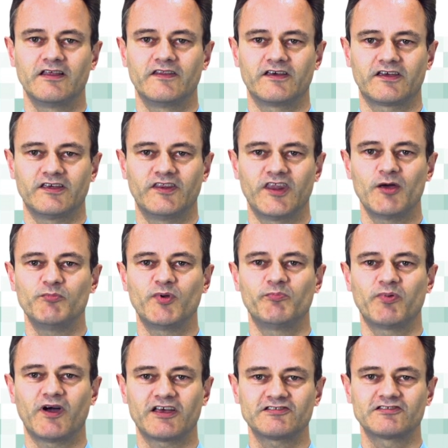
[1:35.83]
that can then be
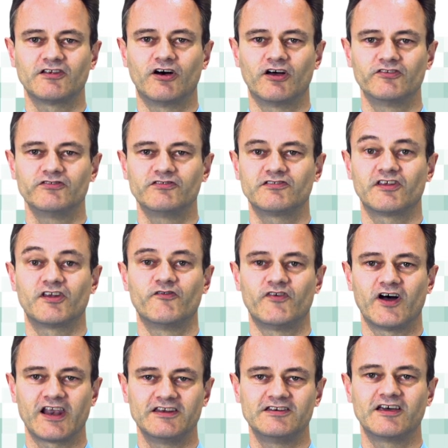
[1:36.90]
passed on to the
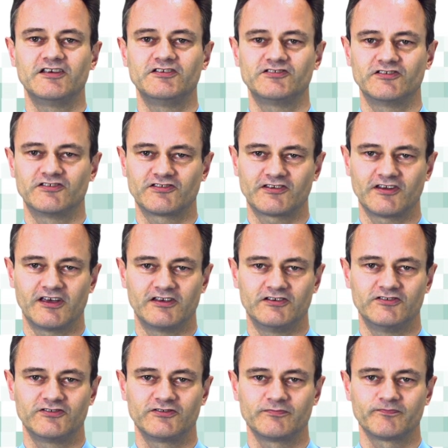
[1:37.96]
validation
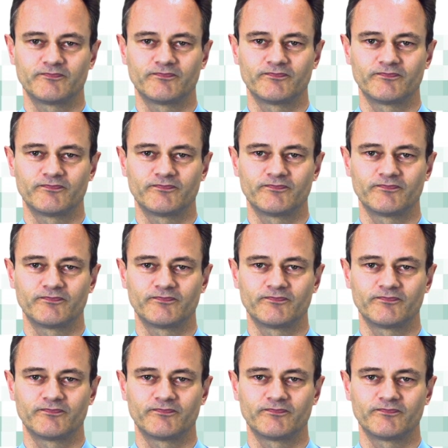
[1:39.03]
stage.